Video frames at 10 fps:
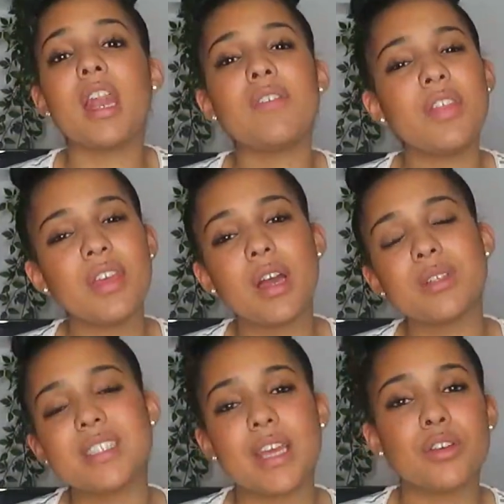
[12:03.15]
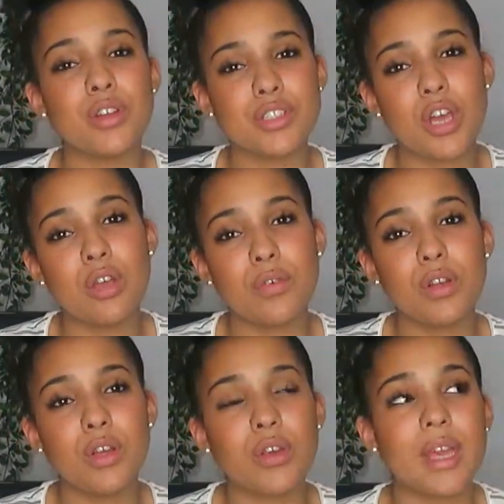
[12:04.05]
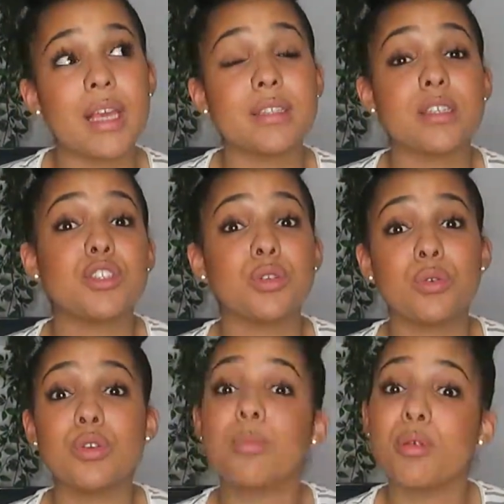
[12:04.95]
Another thing I would say not to overlook is to